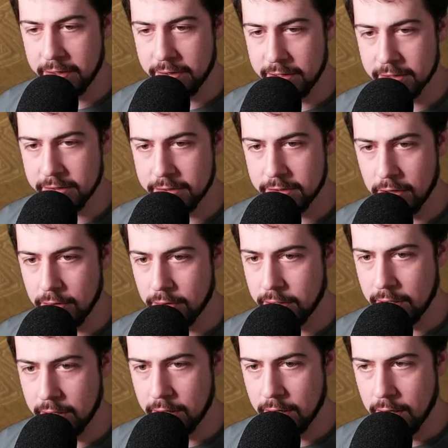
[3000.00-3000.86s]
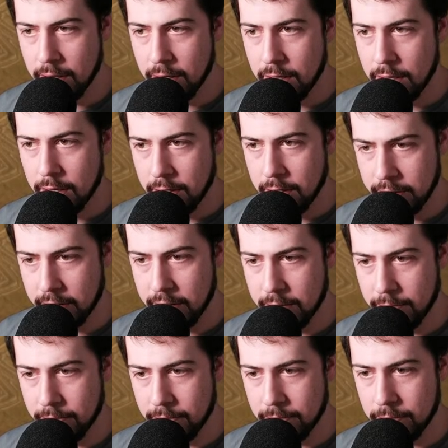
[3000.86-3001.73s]
with this token. They're
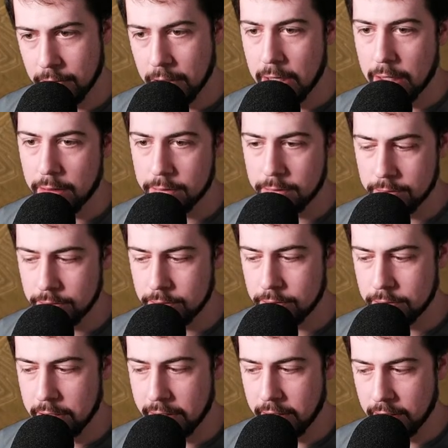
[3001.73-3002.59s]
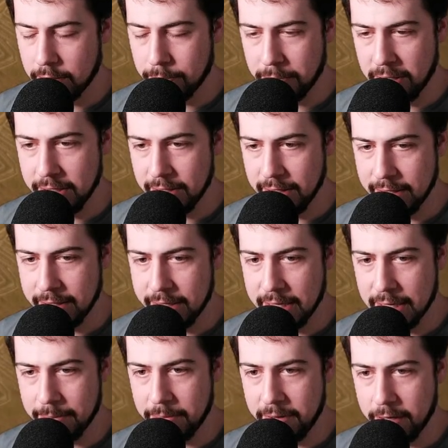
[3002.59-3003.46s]
not completely
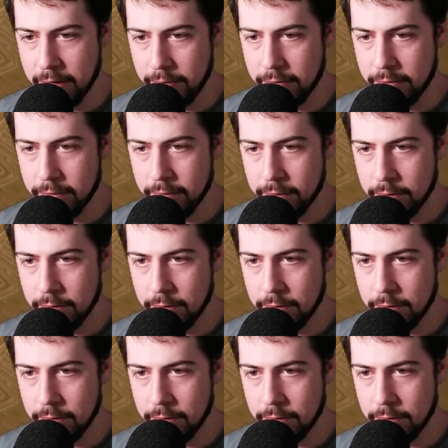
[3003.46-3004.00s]
tapped out,